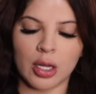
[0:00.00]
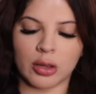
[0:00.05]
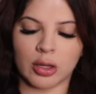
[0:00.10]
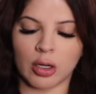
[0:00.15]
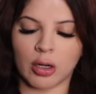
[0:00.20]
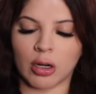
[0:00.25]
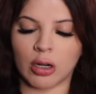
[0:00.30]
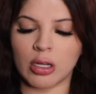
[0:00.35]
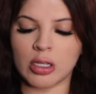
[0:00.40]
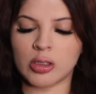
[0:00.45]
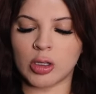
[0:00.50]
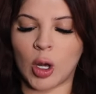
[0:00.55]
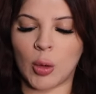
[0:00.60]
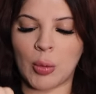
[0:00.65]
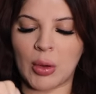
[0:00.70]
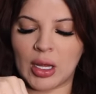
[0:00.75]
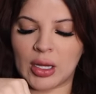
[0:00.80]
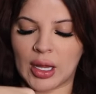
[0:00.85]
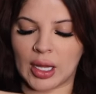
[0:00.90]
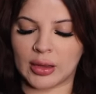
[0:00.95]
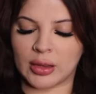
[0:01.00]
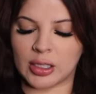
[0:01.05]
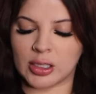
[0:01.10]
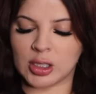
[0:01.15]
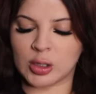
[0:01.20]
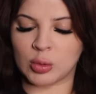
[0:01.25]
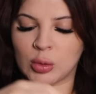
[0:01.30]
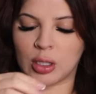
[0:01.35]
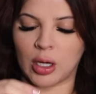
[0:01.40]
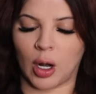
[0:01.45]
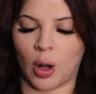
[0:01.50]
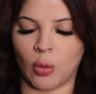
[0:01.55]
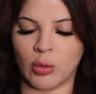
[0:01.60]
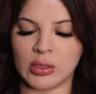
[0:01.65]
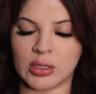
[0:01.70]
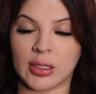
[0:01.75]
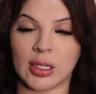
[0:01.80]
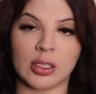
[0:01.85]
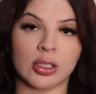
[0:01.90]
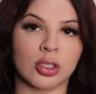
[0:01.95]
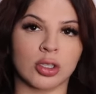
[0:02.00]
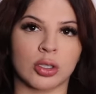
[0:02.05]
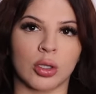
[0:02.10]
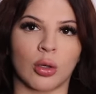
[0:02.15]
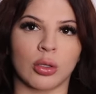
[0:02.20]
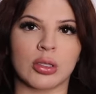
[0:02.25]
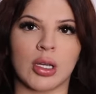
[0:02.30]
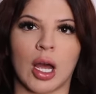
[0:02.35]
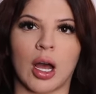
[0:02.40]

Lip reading: The girl told me that this one always gets sold